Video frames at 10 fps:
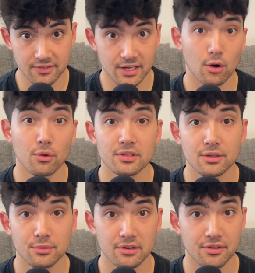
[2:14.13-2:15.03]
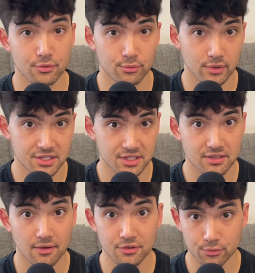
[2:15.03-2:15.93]
and only really the richest
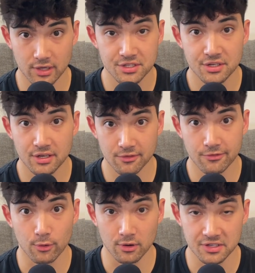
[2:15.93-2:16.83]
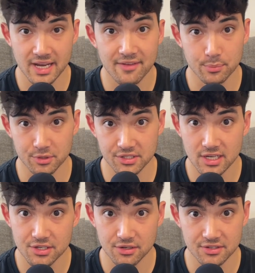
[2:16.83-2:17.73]
of the rich could afford to have the
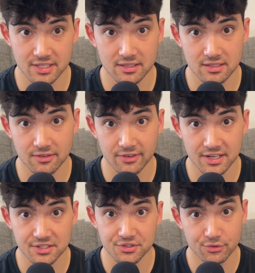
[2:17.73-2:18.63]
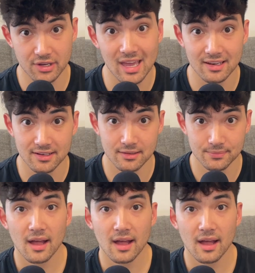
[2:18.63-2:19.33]
procedures that these devices created.